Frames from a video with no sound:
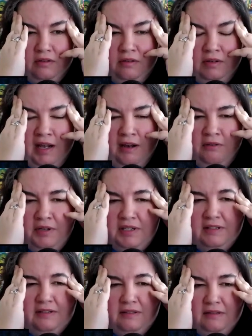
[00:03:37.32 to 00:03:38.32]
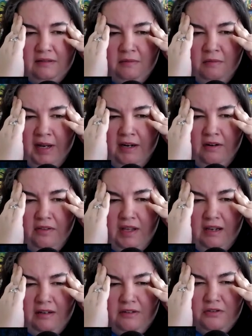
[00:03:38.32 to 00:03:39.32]
Now it's, why are
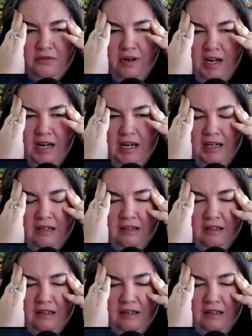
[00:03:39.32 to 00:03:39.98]
they in a train?